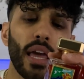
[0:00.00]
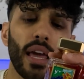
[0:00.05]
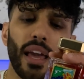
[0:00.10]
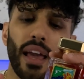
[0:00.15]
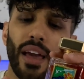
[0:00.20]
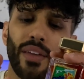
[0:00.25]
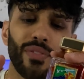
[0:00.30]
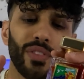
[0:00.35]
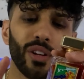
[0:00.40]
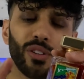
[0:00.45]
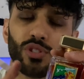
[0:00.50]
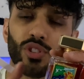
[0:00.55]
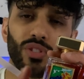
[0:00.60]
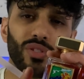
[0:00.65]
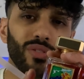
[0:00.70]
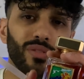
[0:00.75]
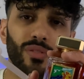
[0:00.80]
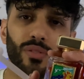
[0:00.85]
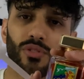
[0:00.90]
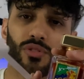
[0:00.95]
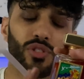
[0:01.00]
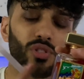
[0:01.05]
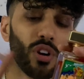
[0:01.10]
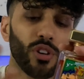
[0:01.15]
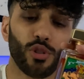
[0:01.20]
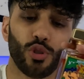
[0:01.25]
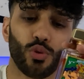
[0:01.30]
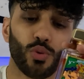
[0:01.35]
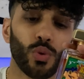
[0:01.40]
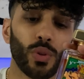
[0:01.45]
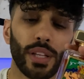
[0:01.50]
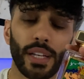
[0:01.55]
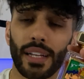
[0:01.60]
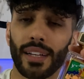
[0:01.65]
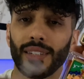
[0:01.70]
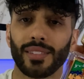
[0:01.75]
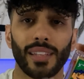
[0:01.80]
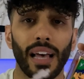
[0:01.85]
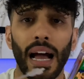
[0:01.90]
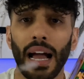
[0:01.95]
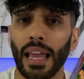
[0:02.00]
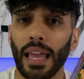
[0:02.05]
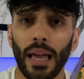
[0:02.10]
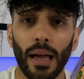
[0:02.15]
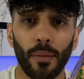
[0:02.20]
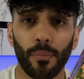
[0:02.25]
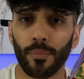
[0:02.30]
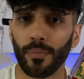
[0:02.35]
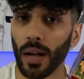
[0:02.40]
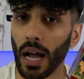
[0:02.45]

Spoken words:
and they'll just start drooling, because I am.